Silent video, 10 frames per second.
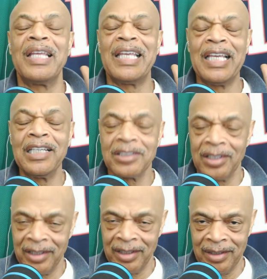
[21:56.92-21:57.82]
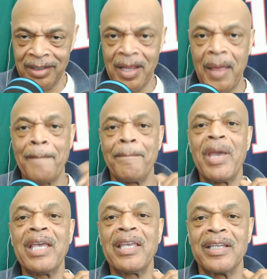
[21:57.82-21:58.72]
easily
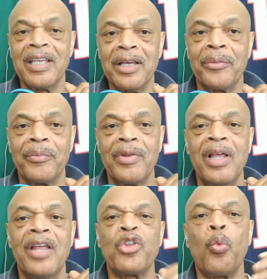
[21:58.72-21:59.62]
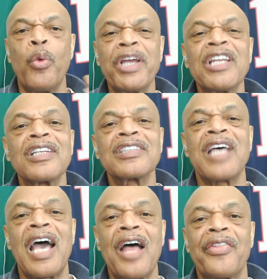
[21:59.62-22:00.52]
making him the winningest
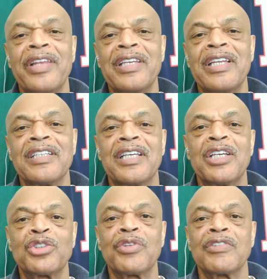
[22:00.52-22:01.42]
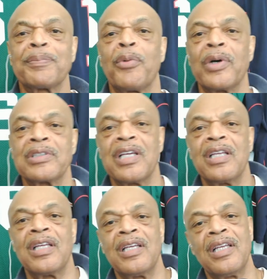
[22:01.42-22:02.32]
athlete in the history of sports.
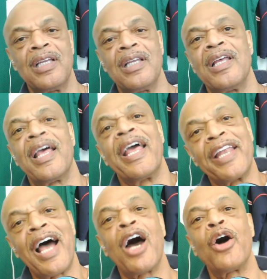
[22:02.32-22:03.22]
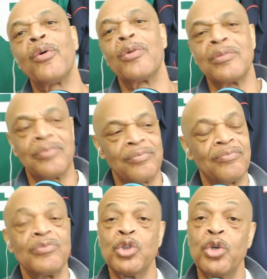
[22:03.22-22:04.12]
And now,
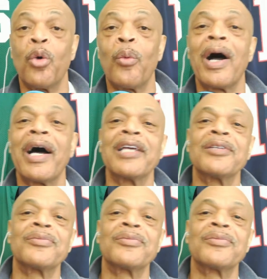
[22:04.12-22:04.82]
you know why.